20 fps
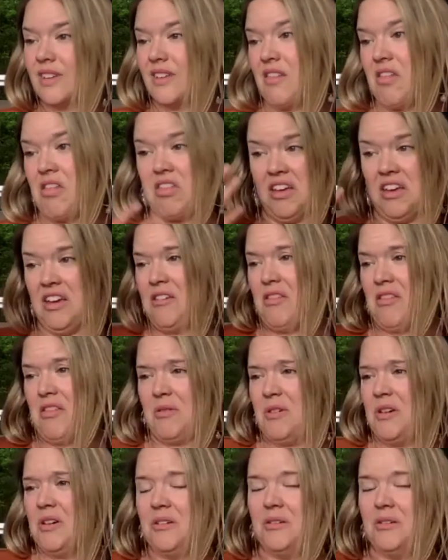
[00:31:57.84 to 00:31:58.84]
Think
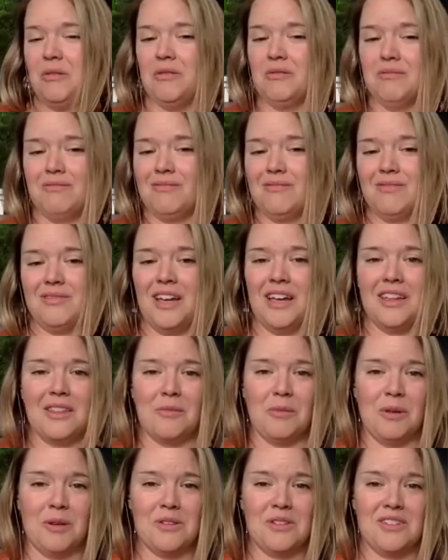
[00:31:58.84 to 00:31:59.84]
through, not the
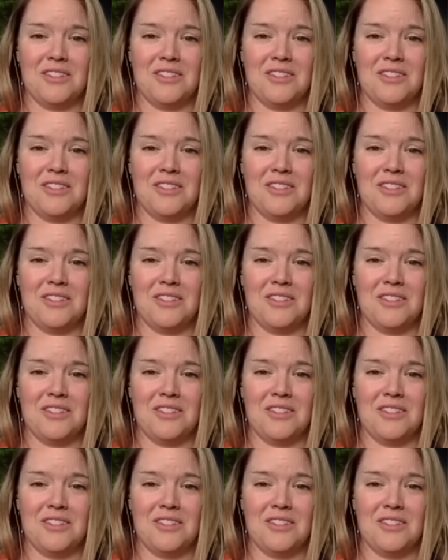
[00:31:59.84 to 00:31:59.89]
most